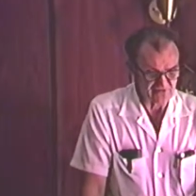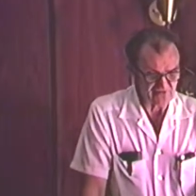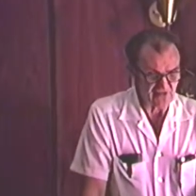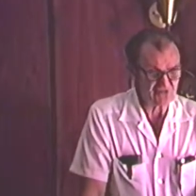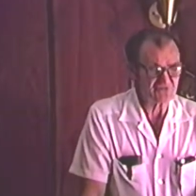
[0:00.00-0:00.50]

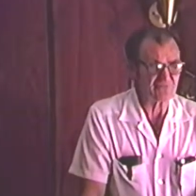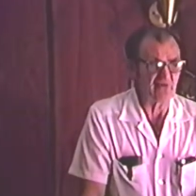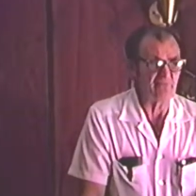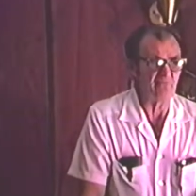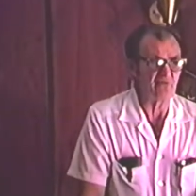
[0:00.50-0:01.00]
teach
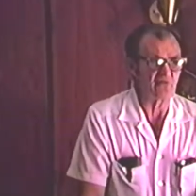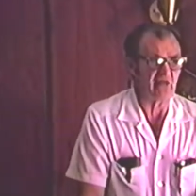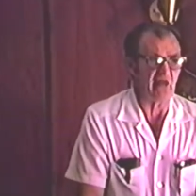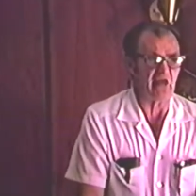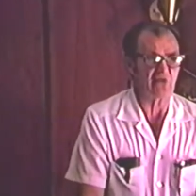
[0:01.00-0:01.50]
them
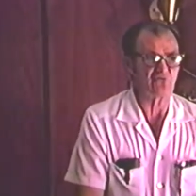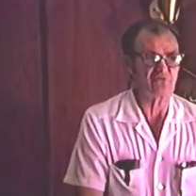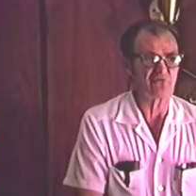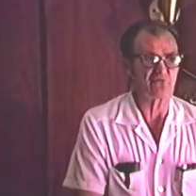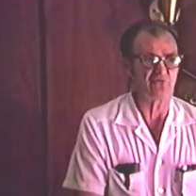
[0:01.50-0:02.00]
very
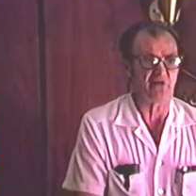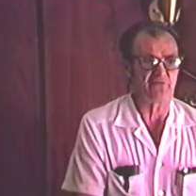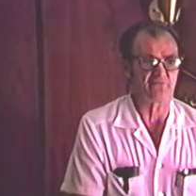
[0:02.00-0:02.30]
accurately the great